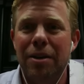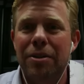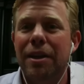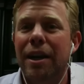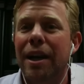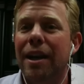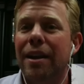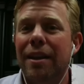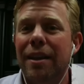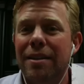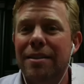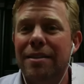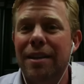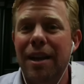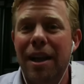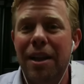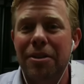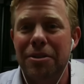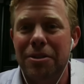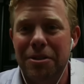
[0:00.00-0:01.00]

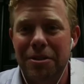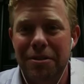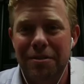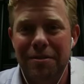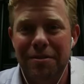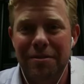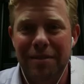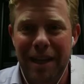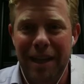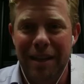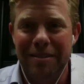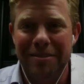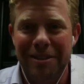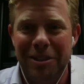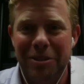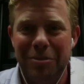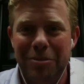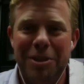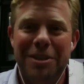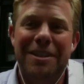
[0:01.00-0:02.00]
$180,000, that
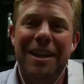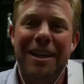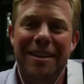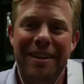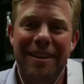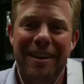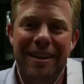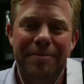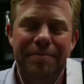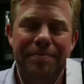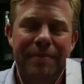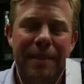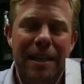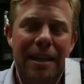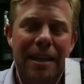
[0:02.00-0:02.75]
little mistake there.